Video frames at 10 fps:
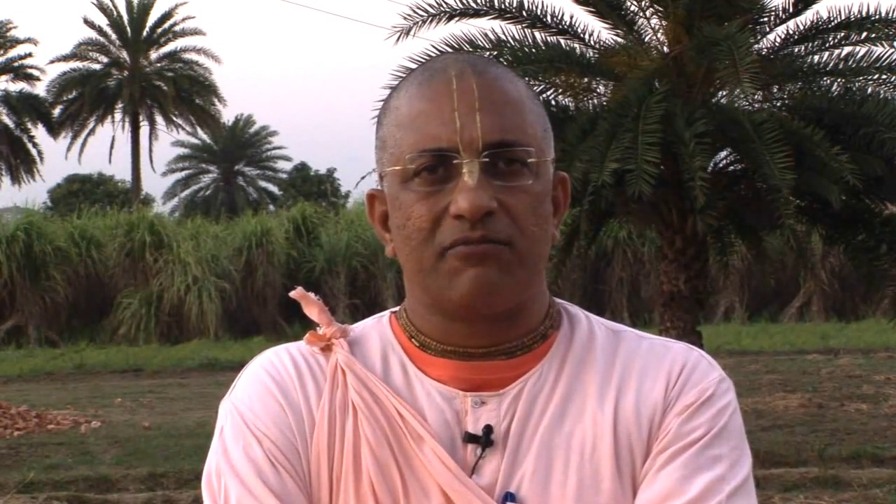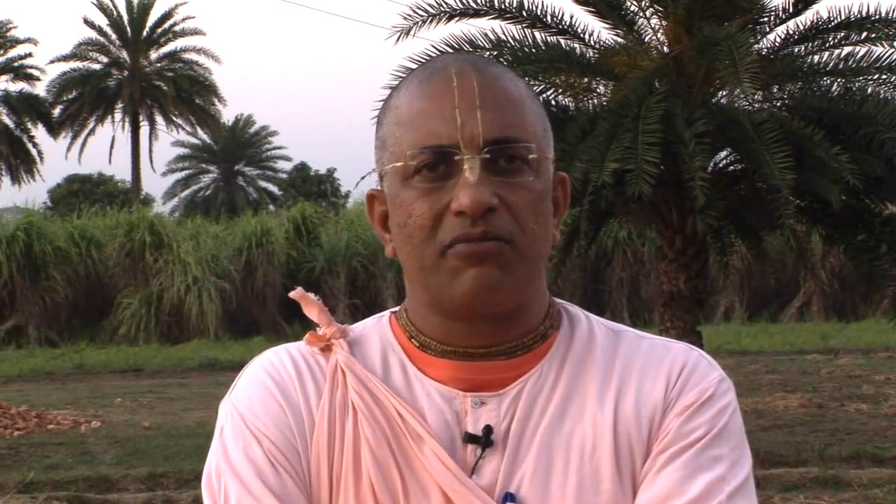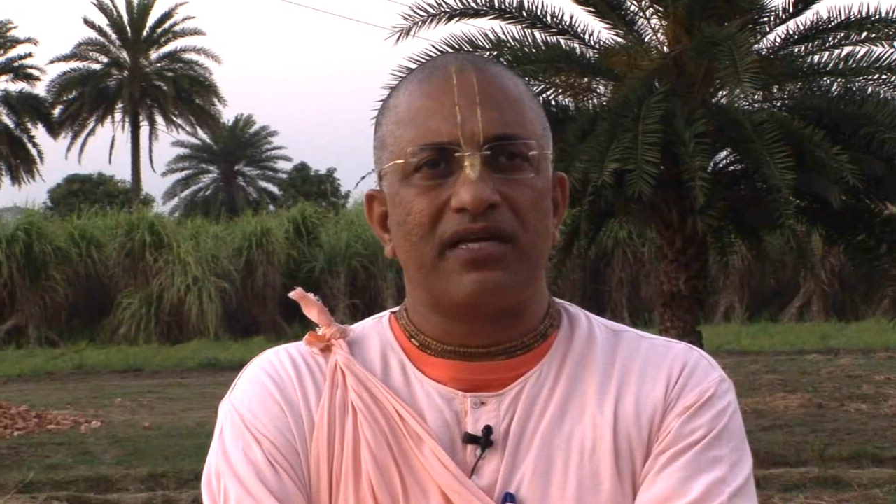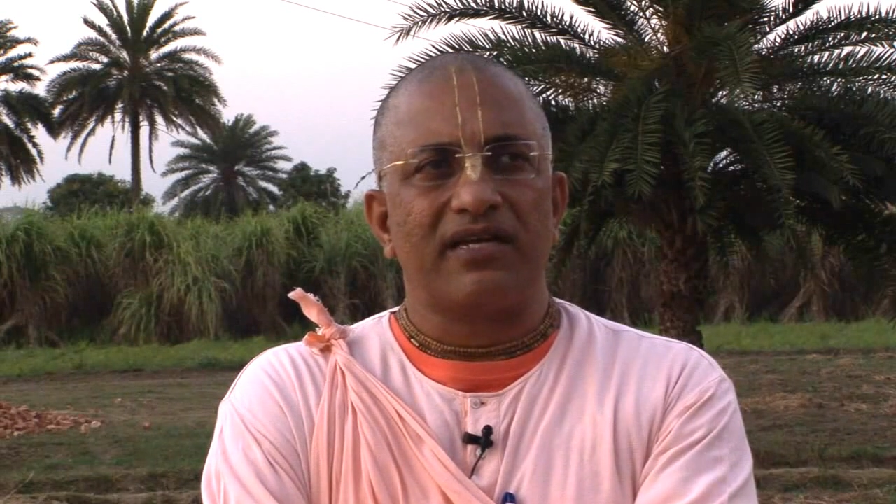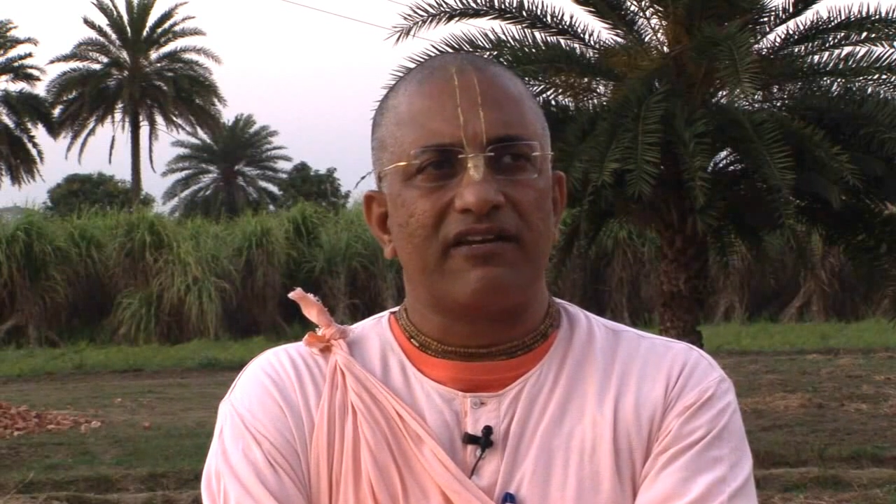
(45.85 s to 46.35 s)

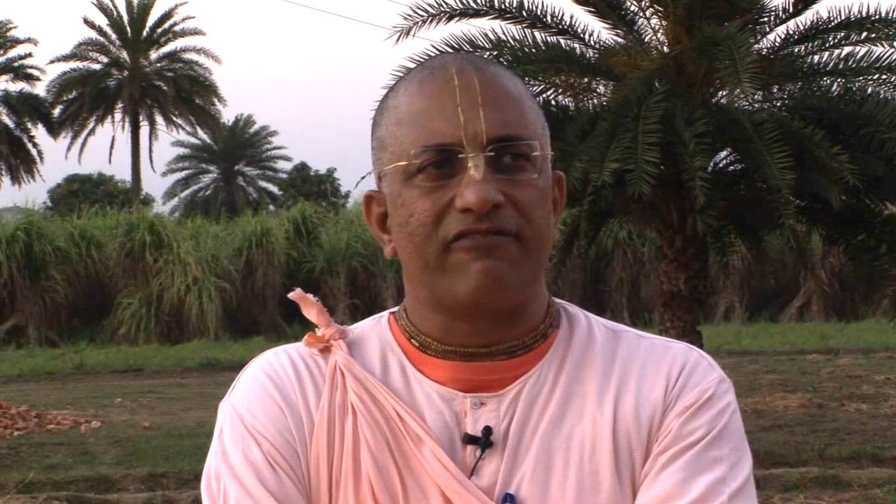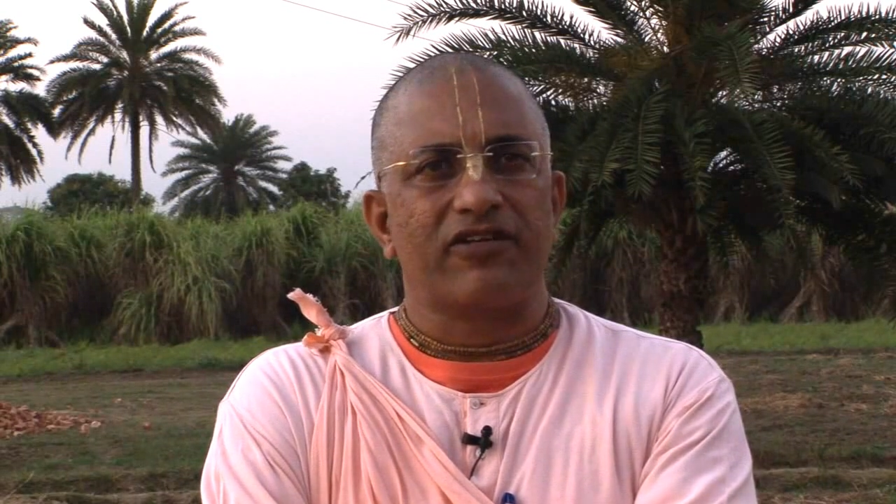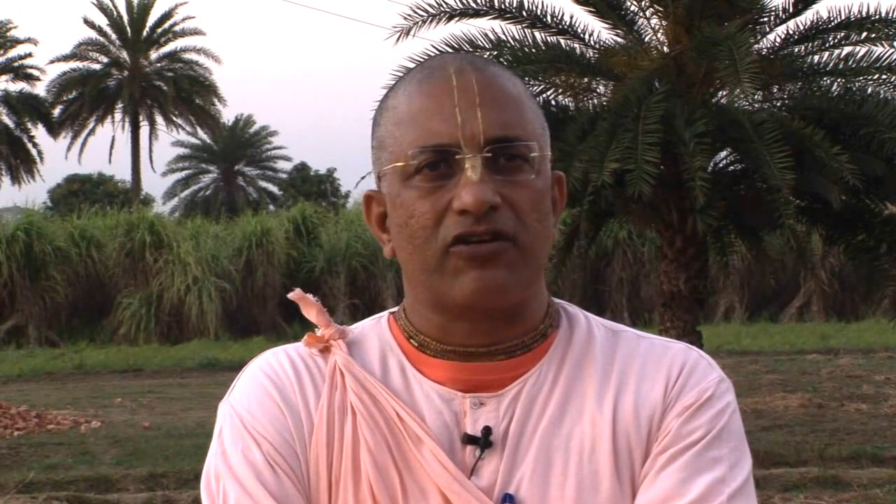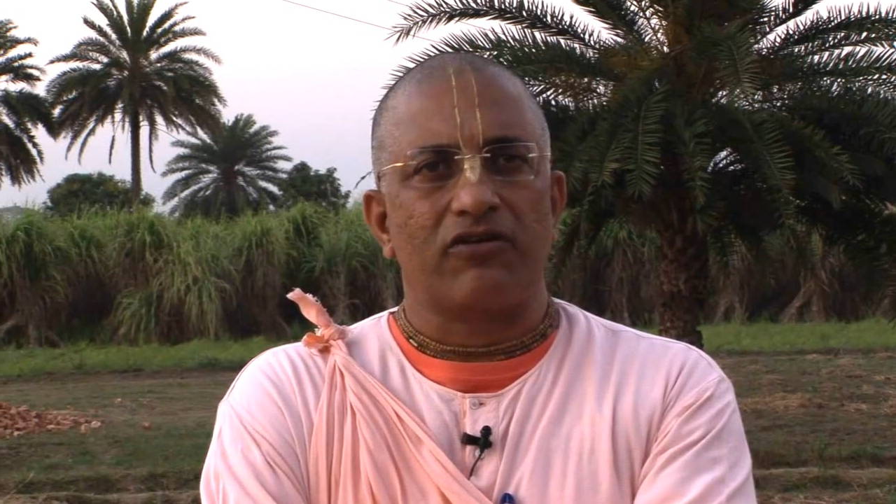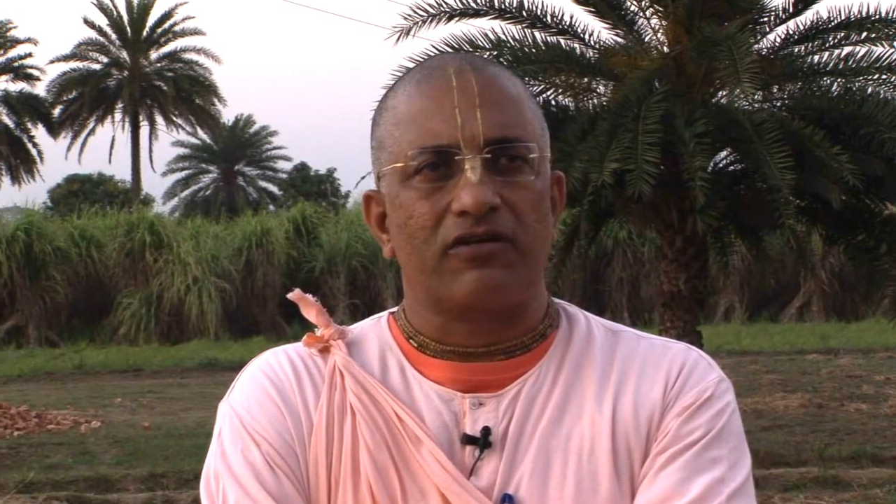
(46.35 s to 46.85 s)
being left
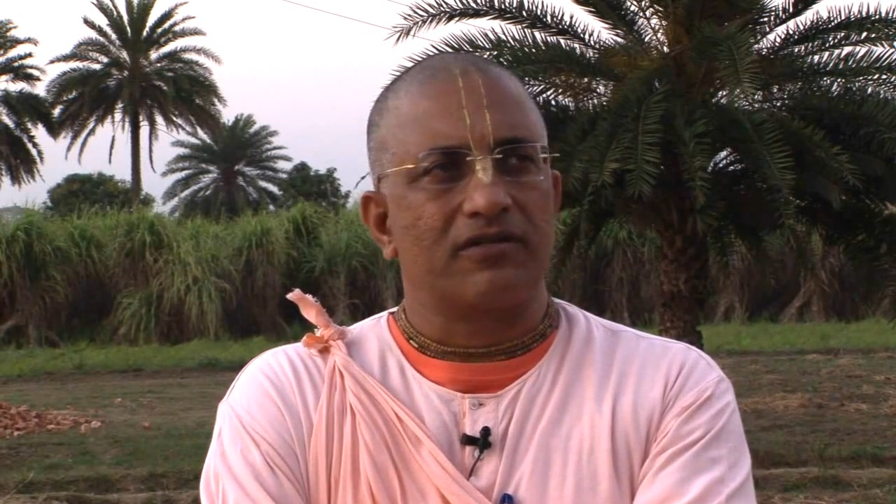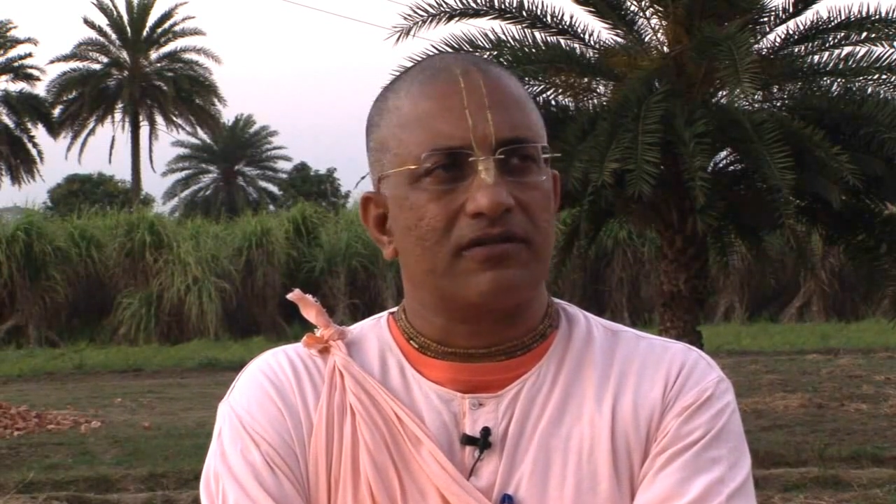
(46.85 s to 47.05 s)
out.